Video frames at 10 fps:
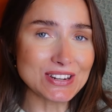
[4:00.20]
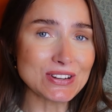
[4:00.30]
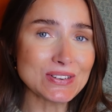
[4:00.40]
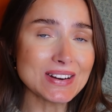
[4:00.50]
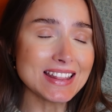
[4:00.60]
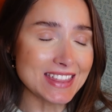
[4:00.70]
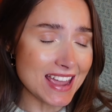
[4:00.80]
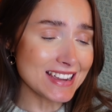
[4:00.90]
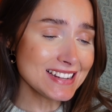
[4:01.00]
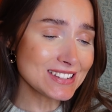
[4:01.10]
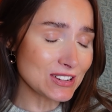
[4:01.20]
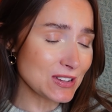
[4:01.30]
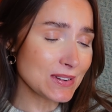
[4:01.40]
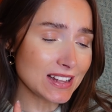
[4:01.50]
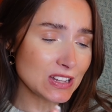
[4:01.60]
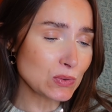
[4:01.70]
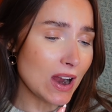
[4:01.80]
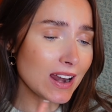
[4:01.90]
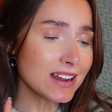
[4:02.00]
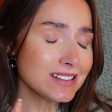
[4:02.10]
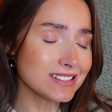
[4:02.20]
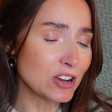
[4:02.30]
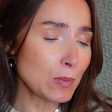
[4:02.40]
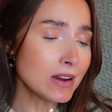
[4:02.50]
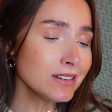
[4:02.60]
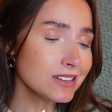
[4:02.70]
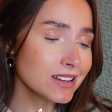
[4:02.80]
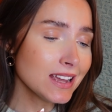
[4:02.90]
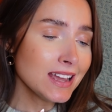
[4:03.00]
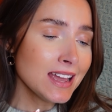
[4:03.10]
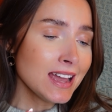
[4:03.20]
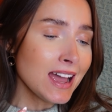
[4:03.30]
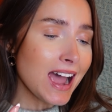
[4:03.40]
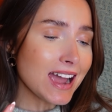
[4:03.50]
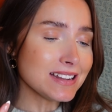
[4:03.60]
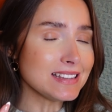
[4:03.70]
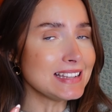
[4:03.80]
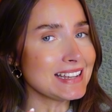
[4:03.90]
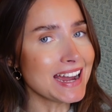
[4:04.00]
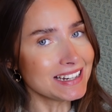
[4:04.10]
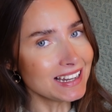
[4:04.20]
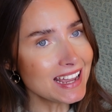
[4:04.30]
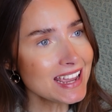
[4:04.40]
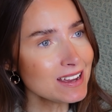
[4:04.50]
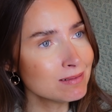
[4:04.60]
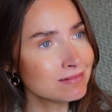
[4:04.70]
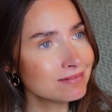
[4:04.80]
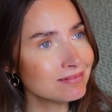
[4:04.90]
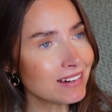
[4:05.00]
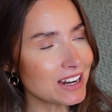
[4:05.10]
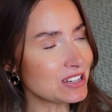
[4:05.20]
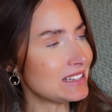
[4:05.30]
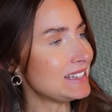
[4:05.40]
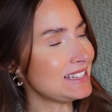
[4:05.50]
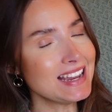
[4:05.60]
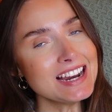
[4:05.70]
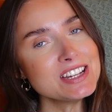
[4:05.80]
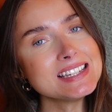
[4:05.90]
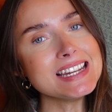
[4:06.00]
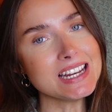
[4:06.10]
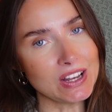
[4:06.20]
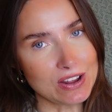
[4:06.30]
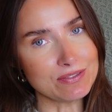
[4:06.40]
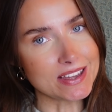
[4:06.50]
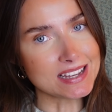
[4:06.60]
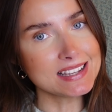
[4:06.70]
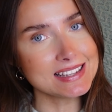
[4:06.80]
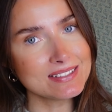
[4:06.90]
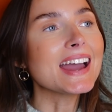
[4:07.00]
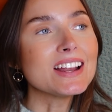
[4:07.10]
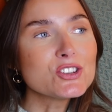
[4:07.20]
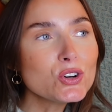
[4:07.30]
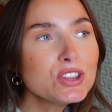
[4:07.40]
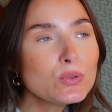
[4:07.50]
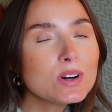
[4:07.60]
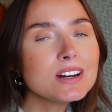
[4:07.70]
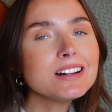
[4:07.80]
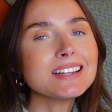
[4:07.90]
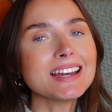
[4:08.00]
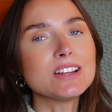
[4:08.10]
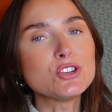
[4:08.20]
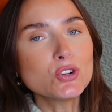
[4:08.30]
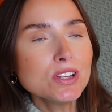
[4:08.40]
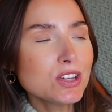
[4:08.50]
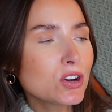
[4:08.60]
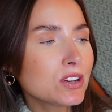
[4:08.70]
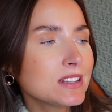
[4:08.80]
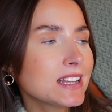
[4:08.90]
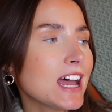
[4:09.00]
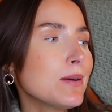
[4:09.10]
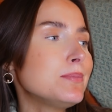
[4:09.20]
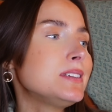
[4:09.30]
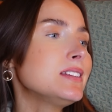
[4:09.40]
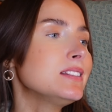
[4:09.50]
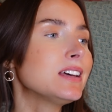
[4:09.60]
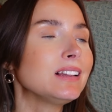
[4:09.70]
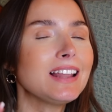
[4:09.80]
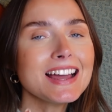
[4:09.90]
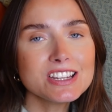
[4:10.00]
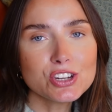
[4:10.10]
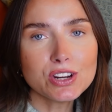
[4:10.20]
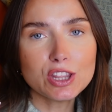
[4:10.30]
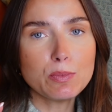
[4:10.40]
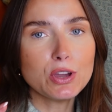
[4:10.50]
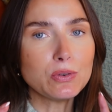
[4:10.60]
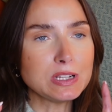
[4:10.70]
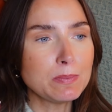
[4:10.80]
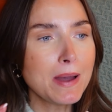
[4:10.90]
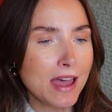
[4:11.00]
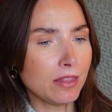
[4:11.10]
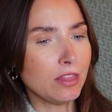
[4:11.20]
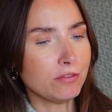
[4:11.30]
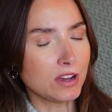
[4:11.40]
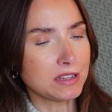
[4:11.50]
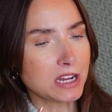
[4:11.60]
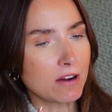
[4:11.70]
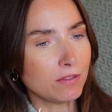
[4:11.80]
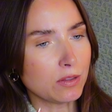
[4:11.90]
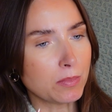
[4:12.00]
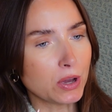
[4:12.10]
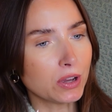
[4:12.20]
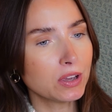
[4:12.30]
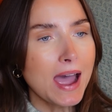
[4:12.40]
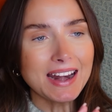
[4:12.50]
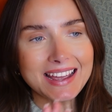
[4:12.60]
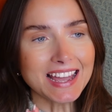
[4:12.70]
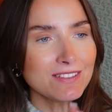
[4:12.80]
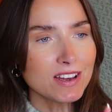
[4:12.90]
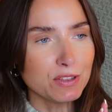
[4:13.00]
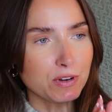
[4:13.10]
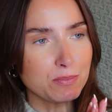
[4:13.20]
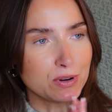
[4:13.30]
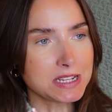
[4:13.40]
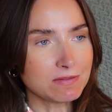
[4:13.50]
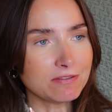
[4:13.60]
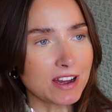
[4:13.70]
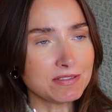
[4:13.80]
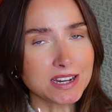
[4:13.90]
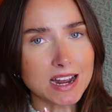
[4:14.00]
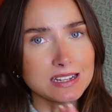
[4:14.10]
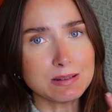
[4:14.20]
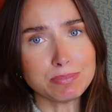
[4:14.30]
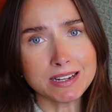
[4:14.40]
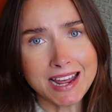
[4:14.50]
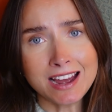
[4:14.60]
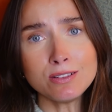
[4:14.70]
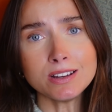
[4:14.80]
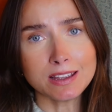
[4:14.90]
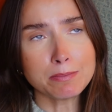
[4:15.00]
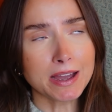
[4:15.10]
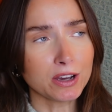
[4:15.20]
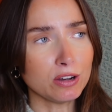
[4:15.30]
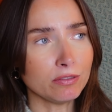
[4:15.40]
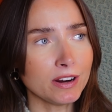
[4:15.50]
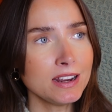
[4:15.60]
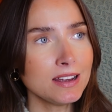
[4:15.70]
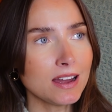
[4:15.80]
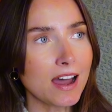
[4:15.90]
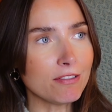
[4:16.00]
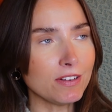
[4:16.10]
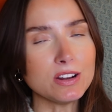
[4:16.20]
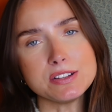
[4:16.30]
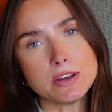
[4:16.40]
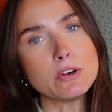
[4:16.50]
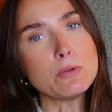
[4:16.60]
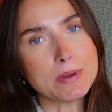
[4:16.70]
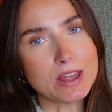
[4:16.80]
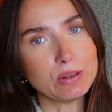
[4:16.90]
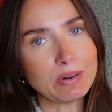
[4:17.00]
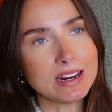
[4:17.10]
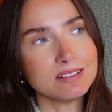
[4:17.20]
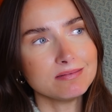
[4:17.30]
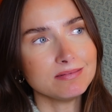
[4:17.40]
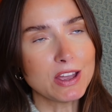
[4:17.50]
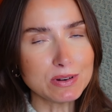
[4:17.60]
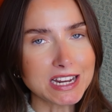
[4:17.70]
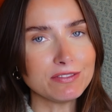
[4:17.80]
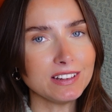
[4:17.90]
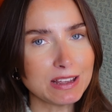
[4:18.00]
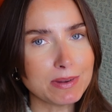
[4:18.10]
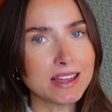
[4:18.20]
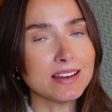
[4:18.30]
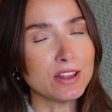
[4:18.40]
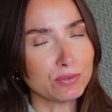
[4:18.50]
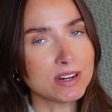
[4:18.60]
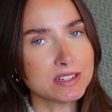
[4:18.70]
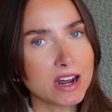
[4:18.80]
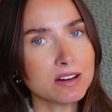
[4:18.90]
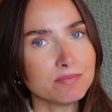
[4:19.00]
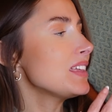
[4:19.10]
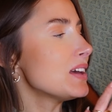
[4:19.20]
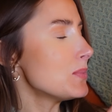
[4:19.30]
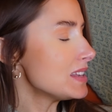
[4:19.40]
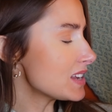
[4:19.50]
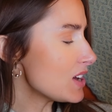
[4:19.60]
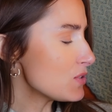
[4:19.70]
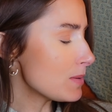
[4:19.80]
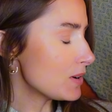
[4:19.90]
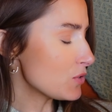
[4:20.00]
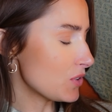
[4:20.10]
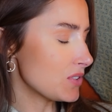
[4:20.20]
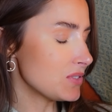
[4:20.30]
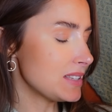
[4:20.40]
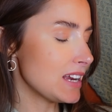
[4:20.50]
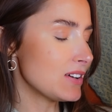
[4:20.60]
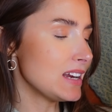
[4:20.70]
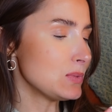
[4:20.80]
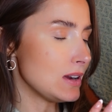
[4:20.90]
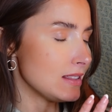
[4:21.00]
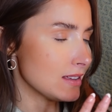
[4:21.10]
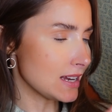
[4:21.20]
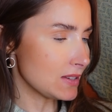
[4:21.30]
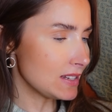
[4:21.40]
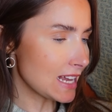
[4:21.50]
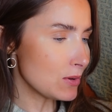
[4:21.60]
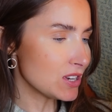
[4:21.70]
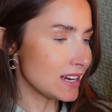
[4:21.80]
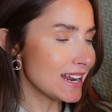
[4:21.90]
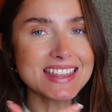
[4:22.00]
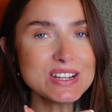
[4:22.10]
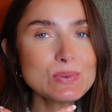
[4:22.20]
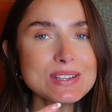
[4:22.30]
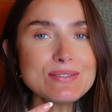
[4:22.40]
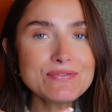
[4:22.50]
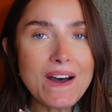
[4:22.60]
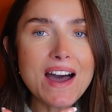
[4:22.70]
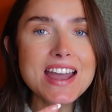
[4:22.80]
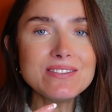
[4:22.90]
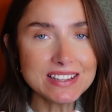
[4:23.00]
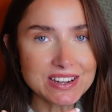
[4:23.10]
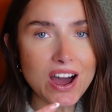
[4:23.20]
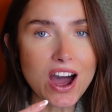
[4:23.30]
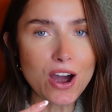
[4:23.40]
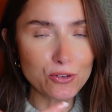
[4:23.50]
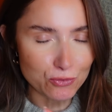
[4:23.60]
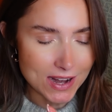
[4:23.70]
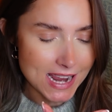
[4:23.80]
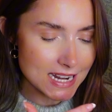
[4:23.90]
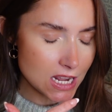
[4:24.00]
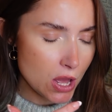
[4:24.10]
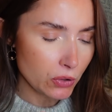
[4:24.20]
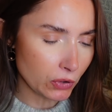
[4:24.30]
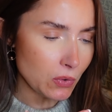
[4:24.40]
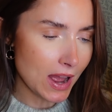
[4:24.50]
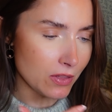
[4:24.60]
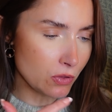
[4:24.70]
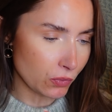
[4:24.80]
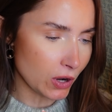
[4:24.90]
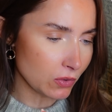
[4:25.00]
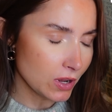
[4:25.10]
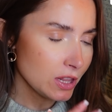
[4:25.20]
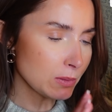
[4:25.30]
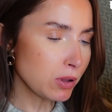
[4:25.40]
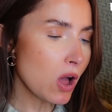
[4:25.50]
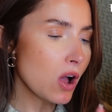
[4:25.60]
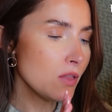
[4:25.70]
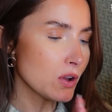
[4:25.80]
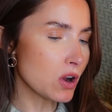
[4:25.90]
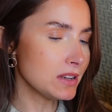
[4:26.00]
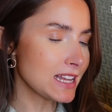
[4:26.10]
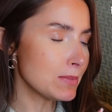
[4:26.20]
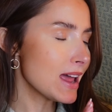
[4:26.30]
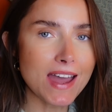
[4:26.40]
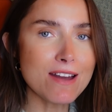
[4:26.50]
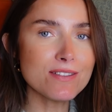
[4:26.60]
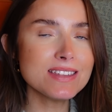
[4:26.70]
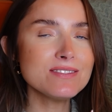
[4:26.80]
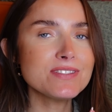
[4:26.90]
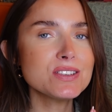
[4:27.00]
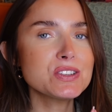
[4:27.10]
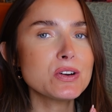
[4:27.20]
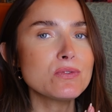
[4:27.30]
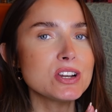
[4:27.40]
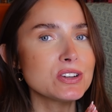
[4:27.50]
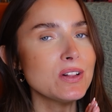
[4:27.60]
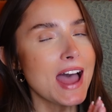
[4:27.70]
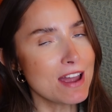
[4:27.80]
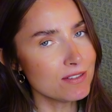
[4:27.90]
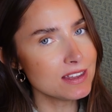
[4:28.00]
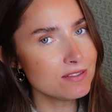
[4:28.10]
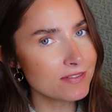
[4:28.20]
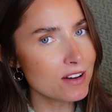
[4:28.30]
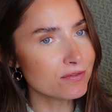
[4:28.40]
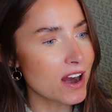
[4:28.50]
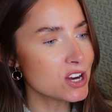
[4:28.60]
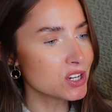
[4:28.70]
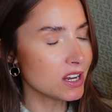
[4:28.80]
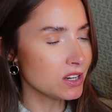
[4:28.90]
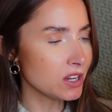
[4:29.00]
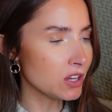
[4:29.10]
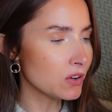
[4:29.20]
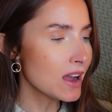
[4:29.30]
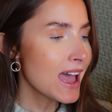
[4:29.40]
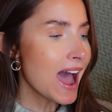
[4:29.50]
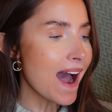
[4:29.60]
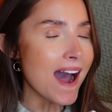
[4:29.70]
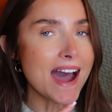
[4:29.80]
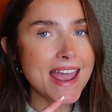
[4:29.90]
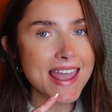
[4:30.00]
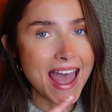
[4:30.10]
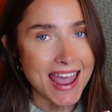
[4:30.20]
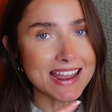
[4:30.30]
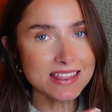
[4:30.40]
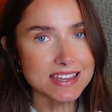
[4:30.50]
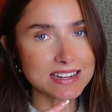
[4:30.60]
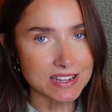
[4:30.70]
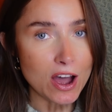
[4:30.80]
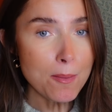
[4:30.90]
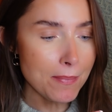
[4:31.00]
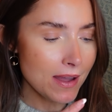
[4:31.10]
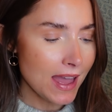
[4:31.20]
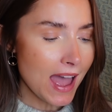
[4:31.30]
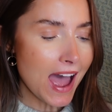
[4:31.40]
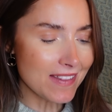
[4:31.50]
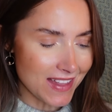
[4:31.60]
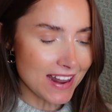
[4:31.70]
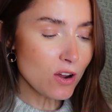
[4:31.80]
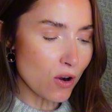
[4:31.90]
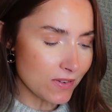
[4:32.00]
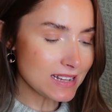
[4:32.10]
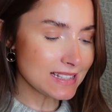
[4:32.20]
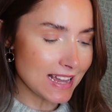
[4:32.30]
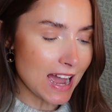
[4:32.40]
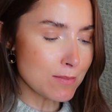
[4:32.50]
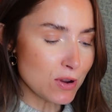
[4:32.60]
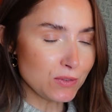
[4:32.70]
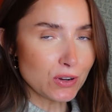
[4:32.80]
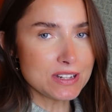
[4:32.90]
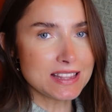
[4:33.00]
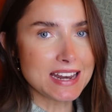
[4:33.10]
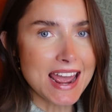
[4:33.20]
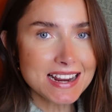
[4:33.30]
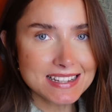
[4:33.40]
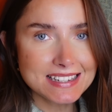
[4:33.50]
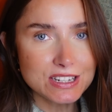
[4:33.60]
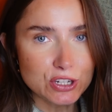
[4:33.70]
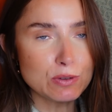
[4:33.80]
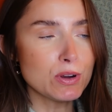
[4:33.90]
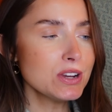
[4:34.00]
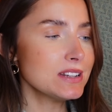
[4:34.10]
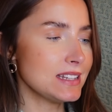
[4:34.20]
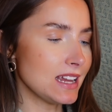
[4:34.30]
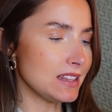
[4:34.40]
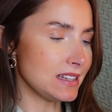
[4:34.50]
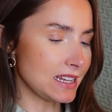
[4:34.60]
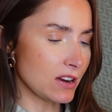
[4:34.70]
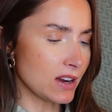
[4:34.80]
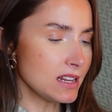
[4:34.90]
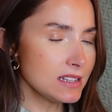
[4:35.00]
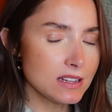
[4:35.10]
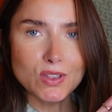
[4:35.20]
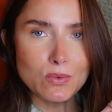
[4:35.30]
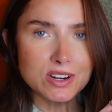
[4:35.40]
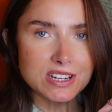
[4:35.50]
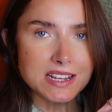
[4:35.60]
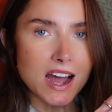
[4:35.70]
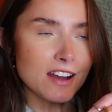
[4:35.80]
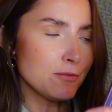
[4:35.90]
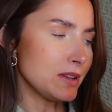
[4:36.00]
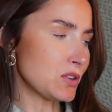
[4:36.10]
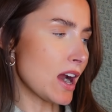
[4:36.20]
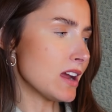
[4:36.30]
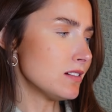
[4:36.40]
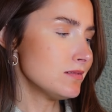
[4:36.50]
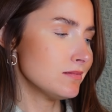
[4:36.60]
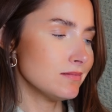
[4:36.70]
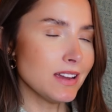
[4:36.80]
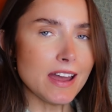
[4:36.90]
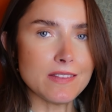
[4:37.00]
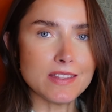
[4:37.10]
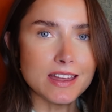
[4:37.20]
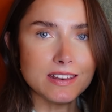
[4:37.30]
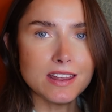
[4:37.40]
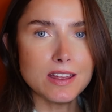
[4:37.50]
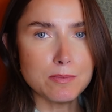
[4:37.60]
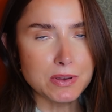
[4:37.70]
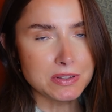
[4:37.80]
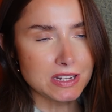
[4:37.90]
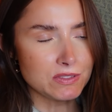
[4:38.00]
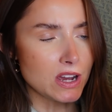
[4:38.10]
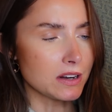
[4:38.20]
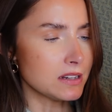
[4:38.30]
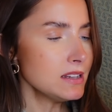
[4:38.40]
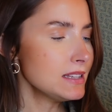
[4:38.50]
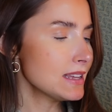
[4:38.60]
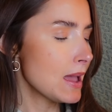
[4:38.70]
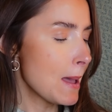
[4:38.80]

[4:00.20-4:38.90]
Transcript: two things, Gossip Girl and Twilight, so much, and sadly I just didn't love this. I enjoyed the world, I enjoyed the concept. The last chunk of the book was better than the first half of the book, and I gave it a 3.75 stars, but now looking back over it, I feel as though it would be a 3. It would definitely be a 3-star. Then we start the Remnant Chronicles series with The Kiss of Deception. This was a 5-star read through and through. The plot, the concept, everything felt so original, everything felt fresh and new. I ate this up, and then obviously I moved on to the next 2 books in the series, which is Heart of Betrayal and then Beauty of Darkness.